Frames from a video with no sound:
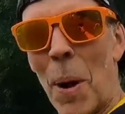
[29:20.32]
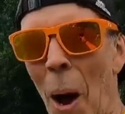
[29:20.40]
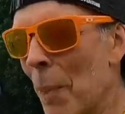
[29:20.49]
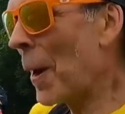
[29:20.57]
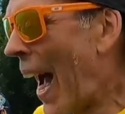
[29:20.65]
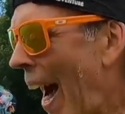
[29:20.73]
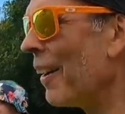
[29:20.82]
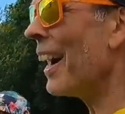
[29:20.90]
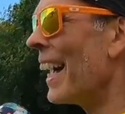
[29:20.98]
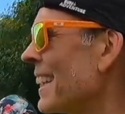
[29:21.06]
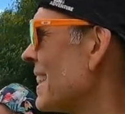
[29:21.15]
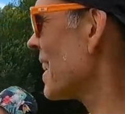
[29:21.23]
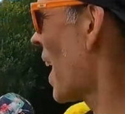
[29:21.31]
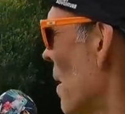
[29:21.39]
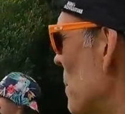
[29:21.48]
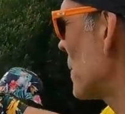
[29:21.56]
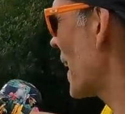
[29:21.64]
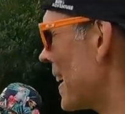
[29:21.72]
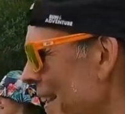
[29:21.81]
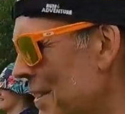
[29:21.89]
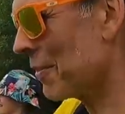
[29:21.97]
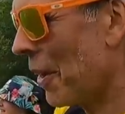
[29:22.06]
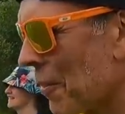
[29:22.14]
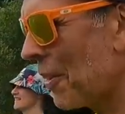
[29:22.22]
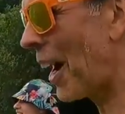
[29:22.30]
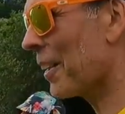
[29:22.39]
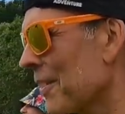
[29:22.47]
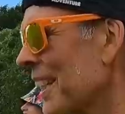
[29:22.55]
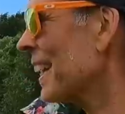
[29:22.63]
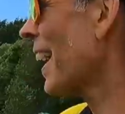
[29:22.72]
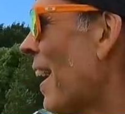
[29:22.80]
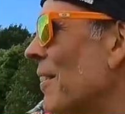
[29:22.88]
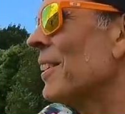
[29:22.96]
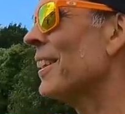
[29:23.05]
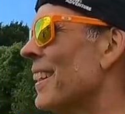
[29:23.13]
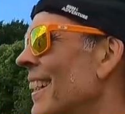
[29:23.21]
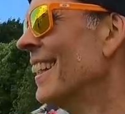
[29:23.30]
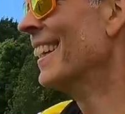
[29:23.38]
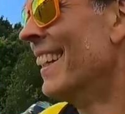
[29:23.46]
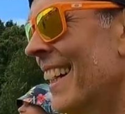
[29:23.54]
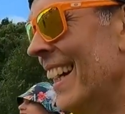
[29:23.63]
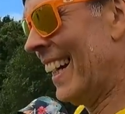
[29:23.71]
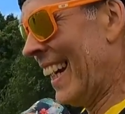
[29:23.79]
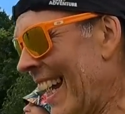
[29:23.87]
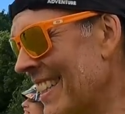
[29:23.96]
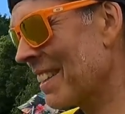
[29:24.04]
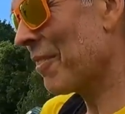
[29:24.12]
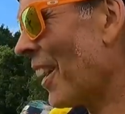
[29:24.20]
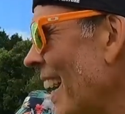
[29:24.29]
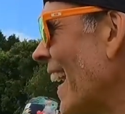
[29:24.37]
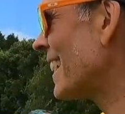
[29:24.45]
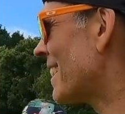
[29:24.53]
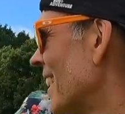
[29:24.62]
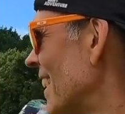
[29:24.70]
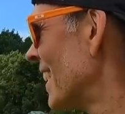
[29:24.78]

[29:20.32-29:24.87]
pop out into Petersfield Rugby Club. Here's your finish.